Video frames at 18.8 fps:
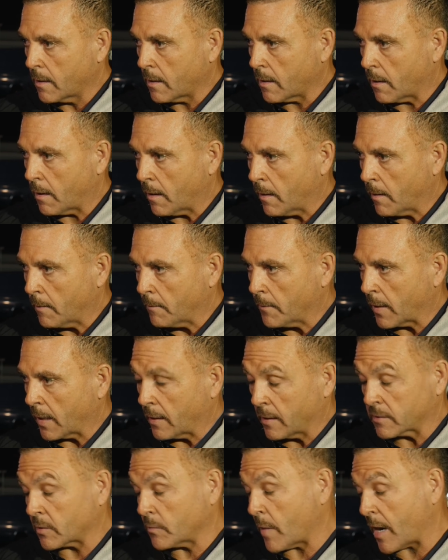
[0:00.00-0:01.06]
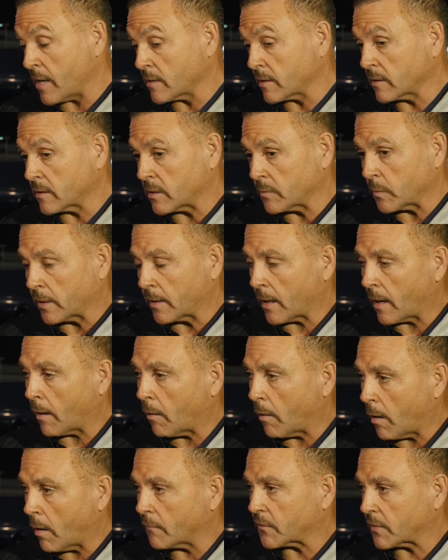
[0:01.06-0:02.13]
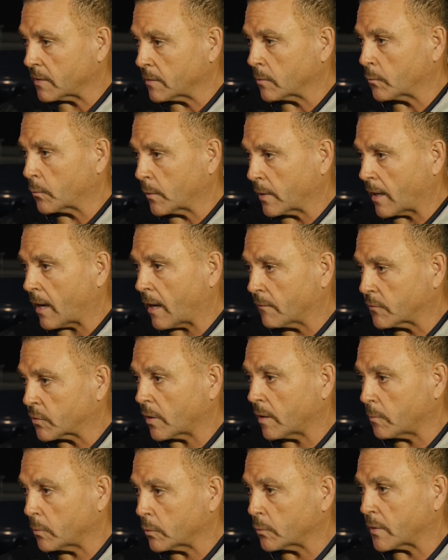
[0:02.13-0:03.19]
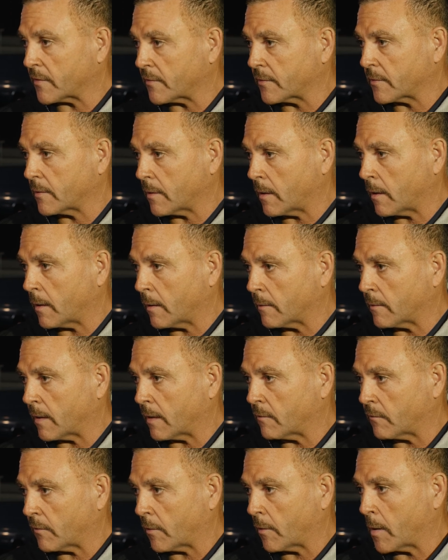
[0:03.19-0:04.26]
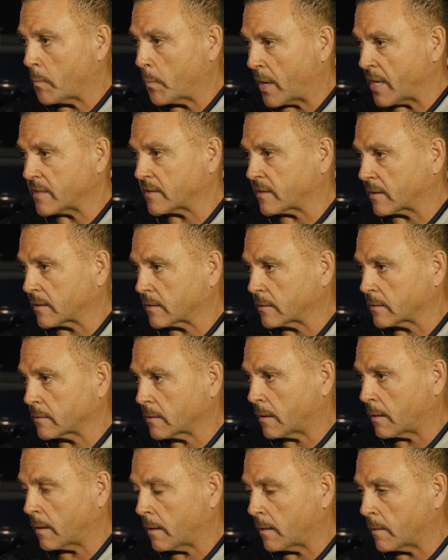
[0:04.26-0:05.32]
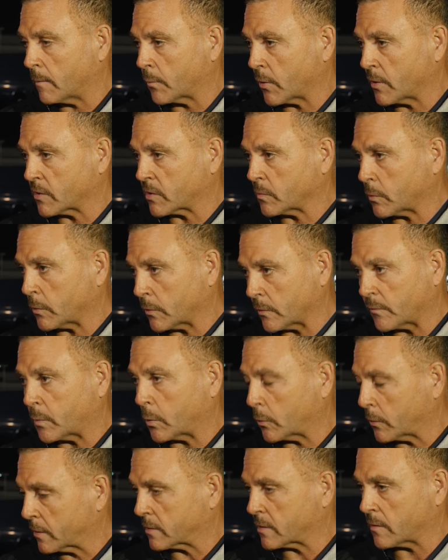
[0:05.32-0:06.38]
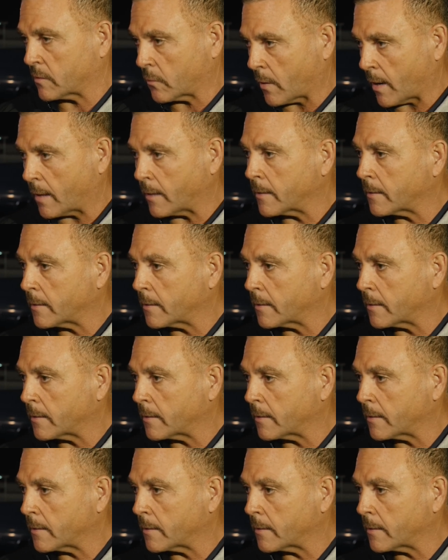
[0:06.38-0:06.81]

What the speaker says: And it's amazing to me how often we have trouble with that very basic principle of pulling to the right.